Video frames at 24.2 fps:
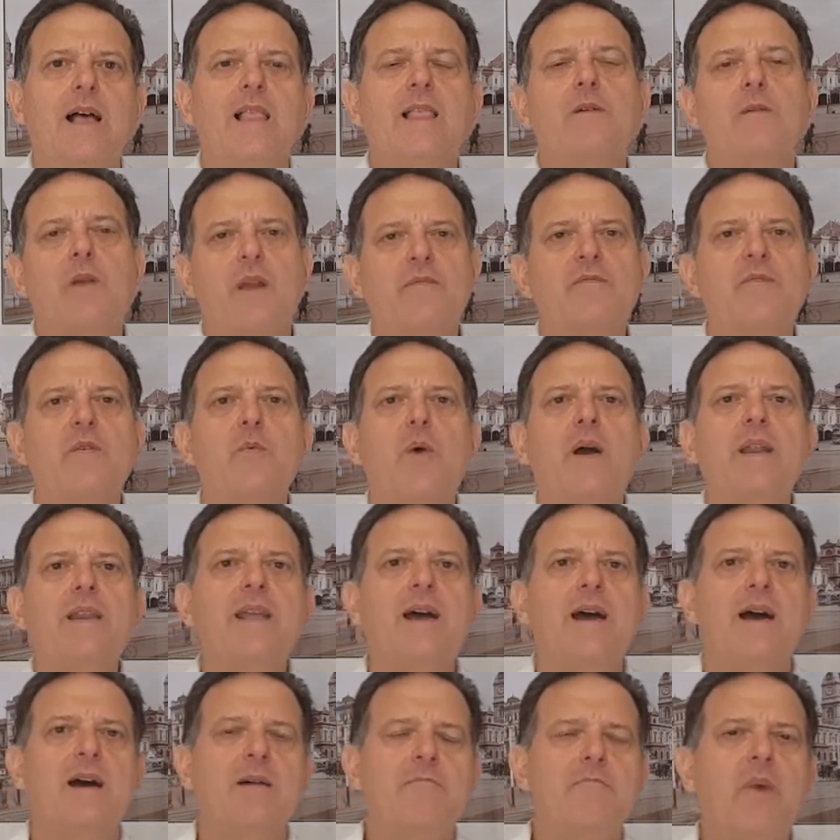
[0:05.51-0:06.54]
Hello
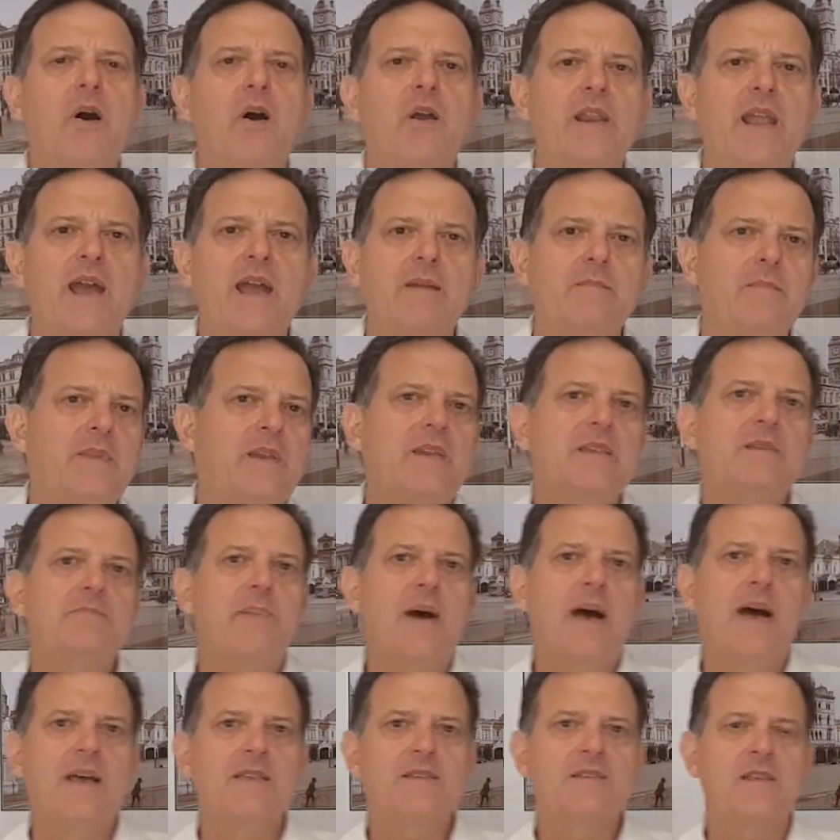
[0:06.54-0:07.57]
everyone, my name is
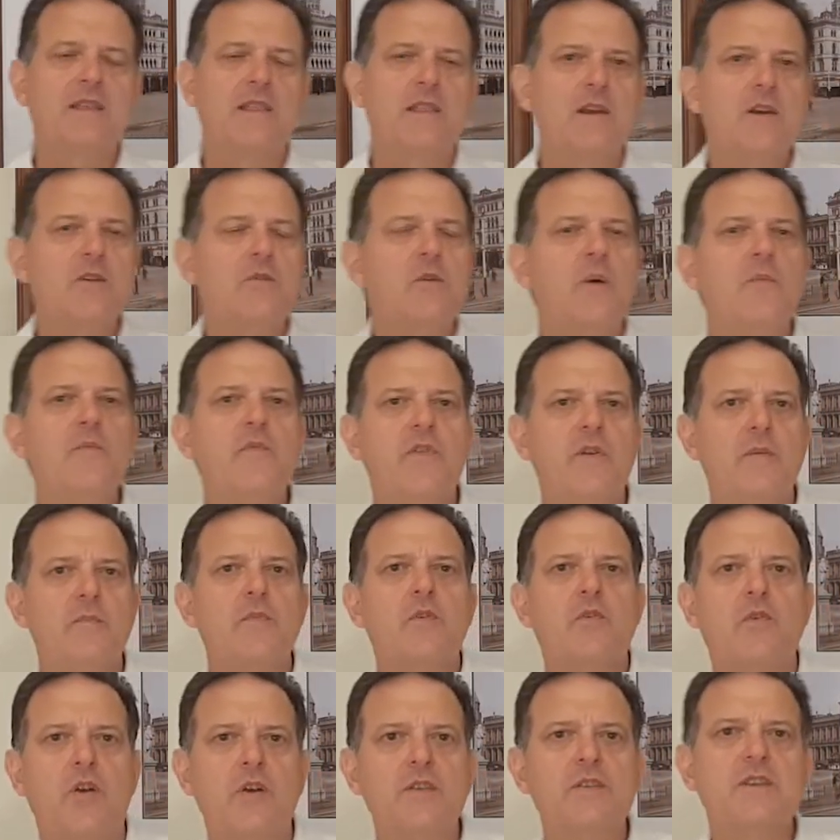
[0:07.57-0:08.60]
Pastor Lou. I'm
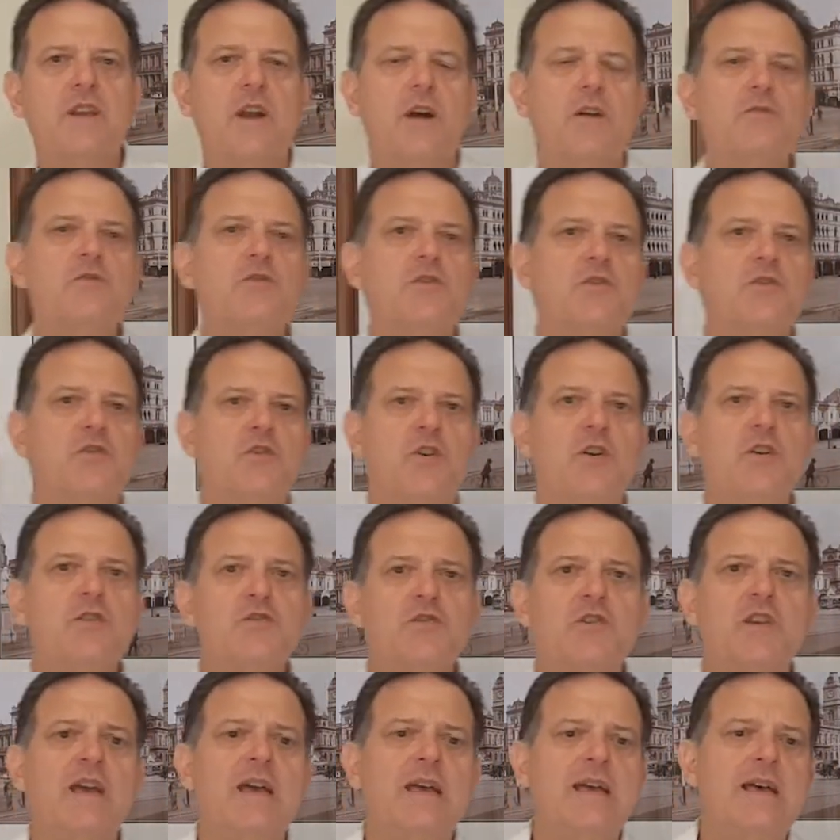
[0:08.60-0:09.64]
from CrossCulture
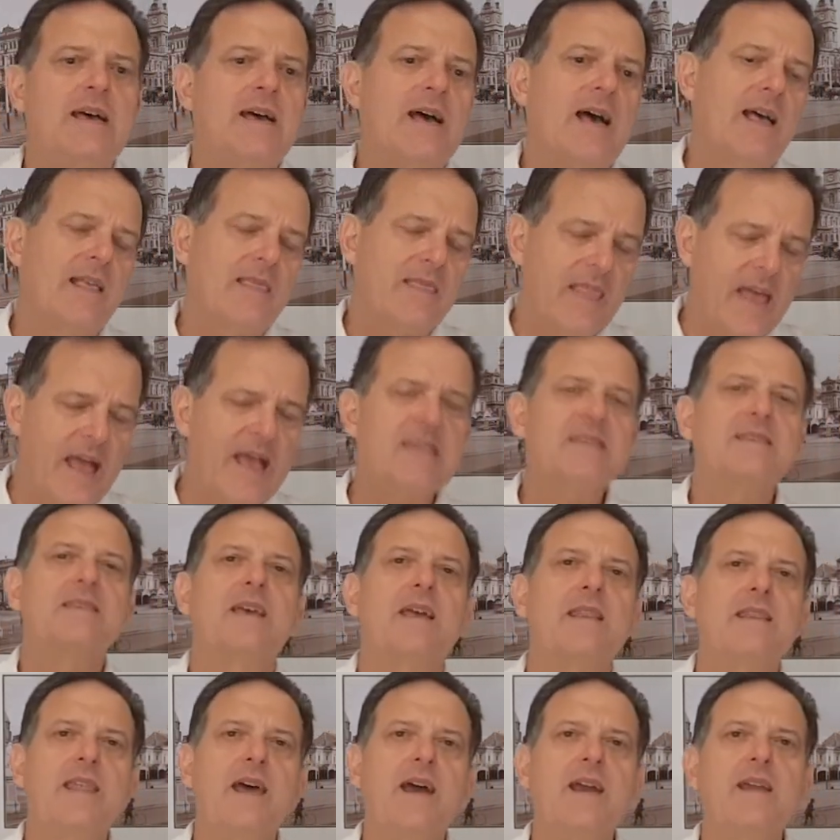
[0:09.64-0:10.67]
Church. Last
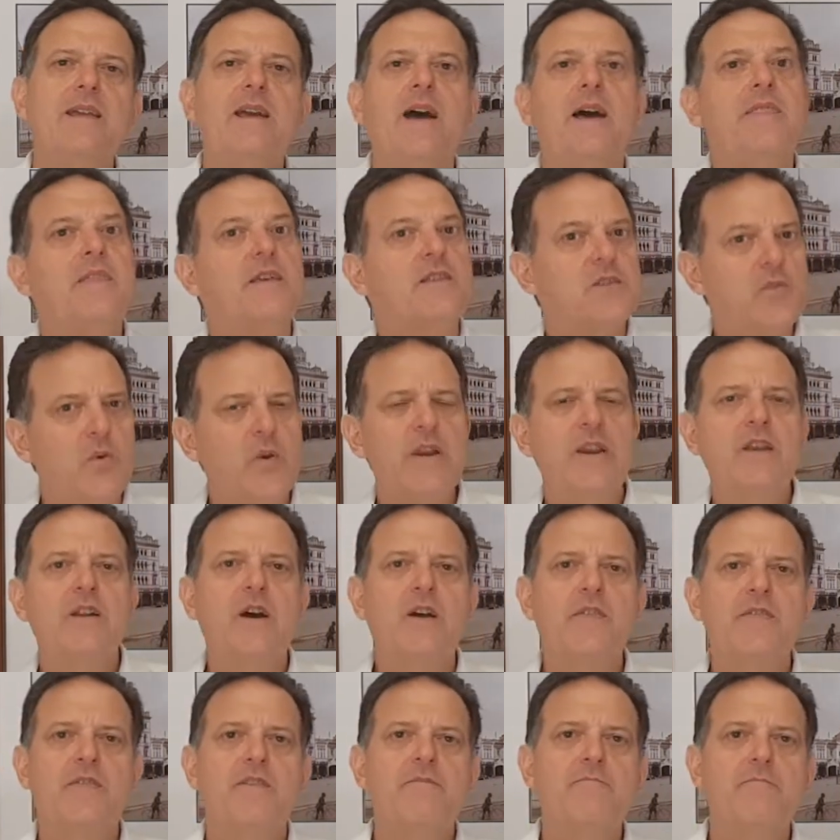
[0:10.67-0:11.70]
Sunday, the
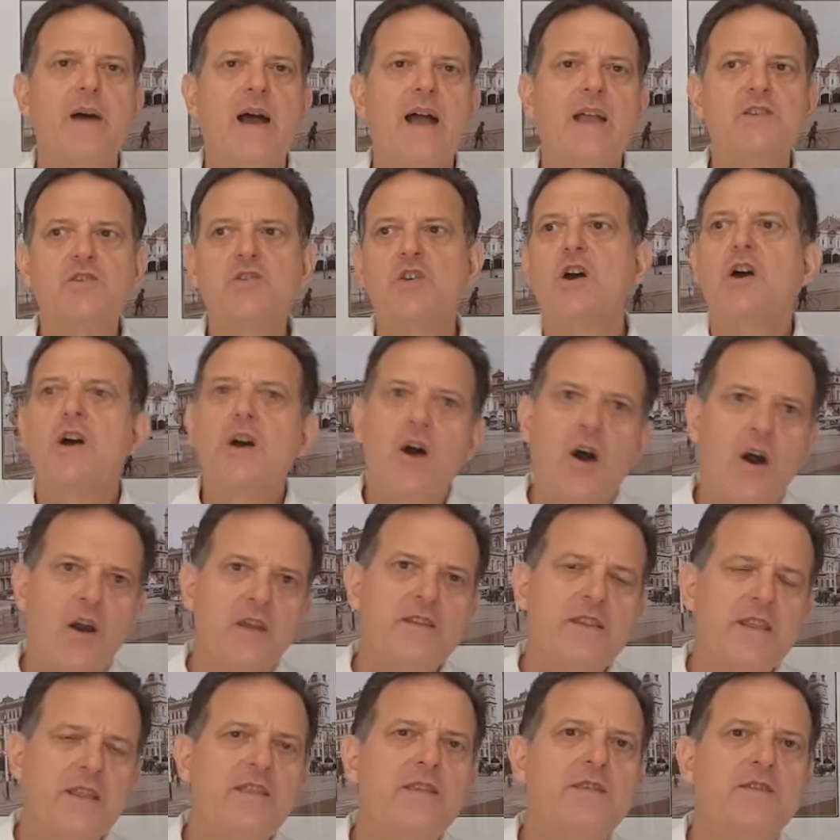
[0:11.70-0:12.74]
29th of March,
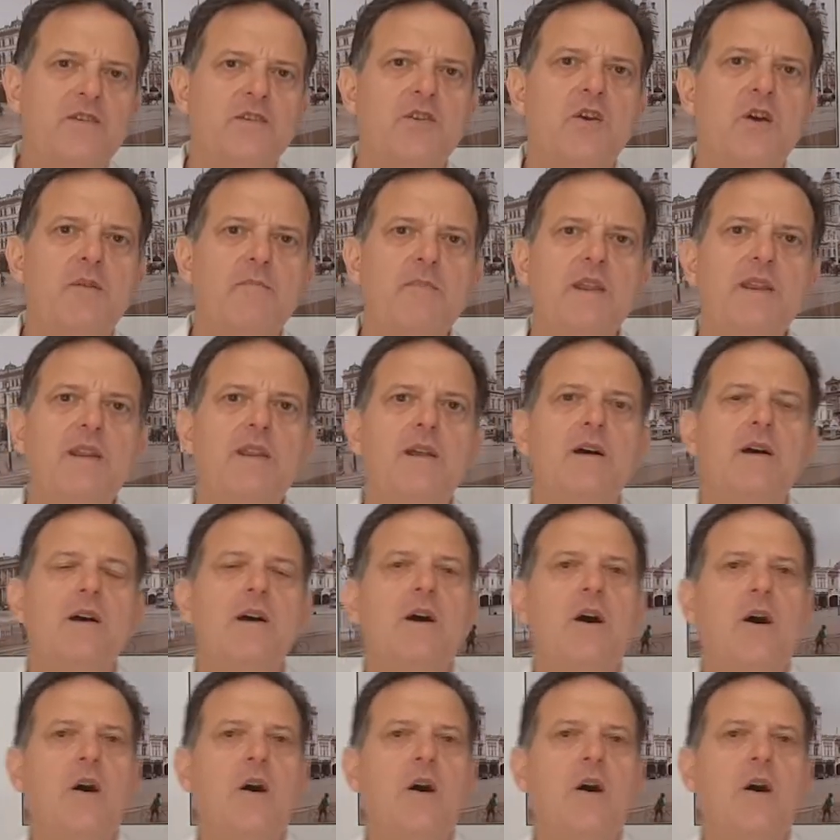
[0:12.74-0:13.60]
I did a sermon